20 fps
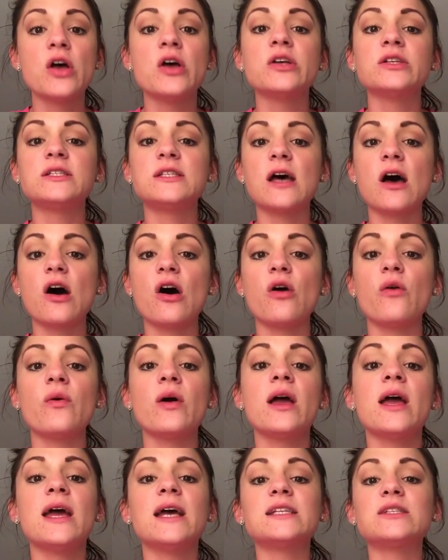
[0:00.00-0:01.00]
So
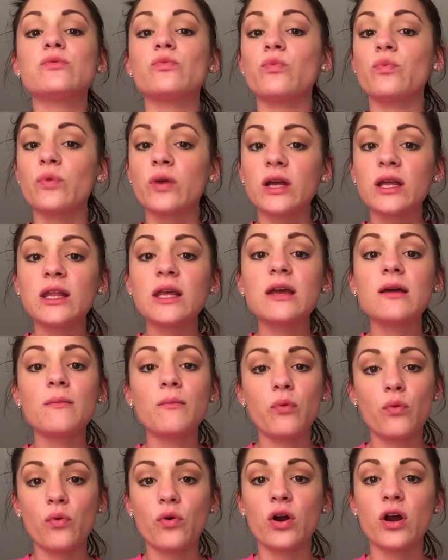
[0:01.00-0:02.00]
it's really
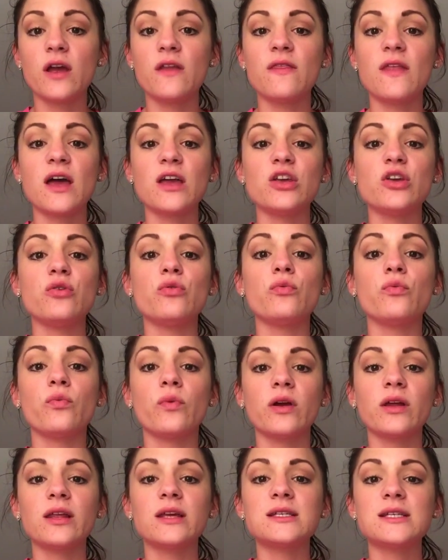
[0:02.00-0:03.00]
important that you
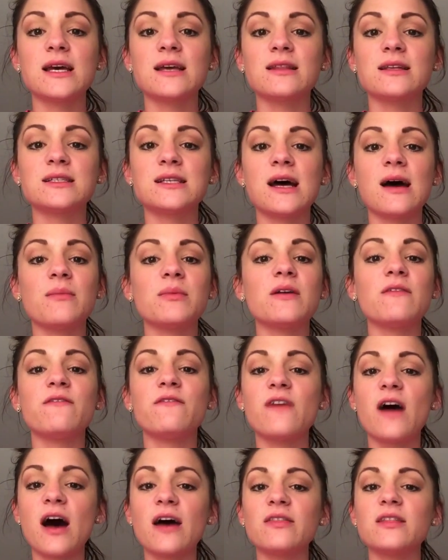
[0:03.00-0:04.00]
really take the time to
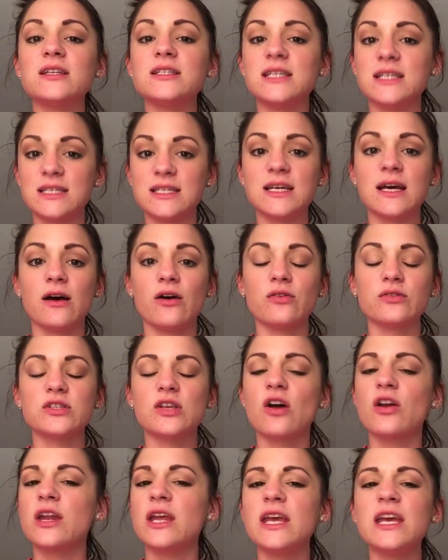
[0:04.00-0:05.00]
find the details on